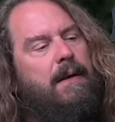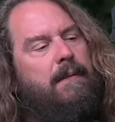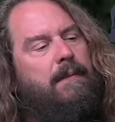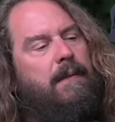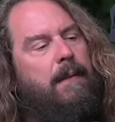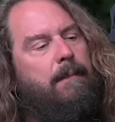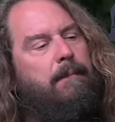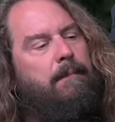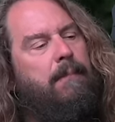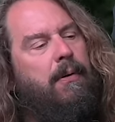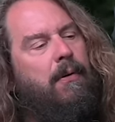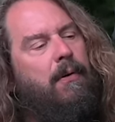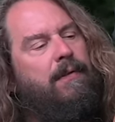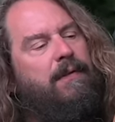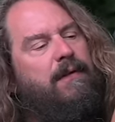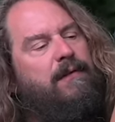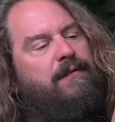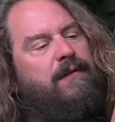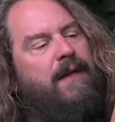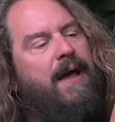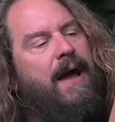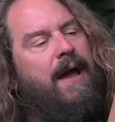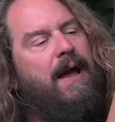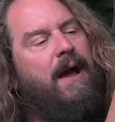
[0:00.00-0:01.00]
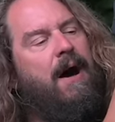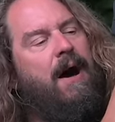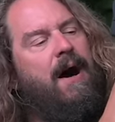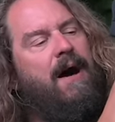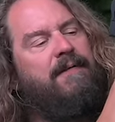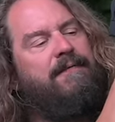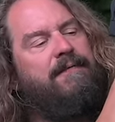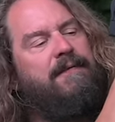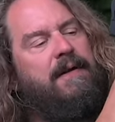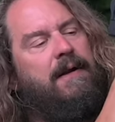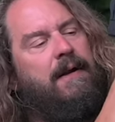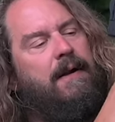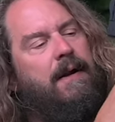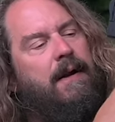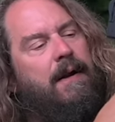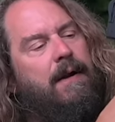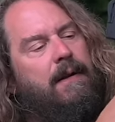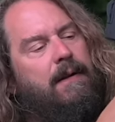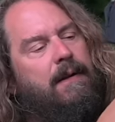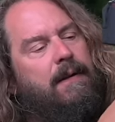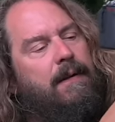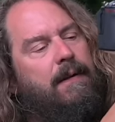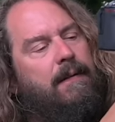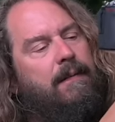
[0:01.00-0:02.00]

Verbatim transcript: I'm gonna pull this guy off here,